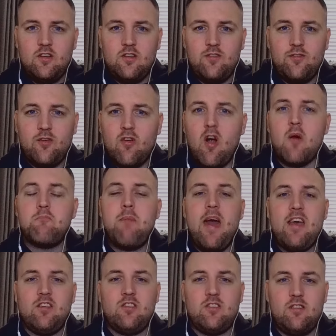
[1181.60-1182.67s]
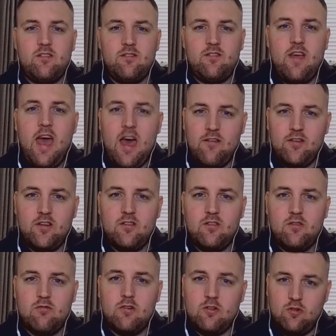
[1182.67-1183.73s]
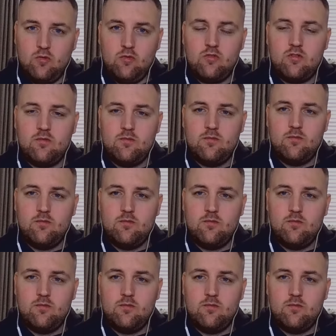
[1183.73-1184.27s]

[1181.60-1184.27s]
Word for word: for our best ever result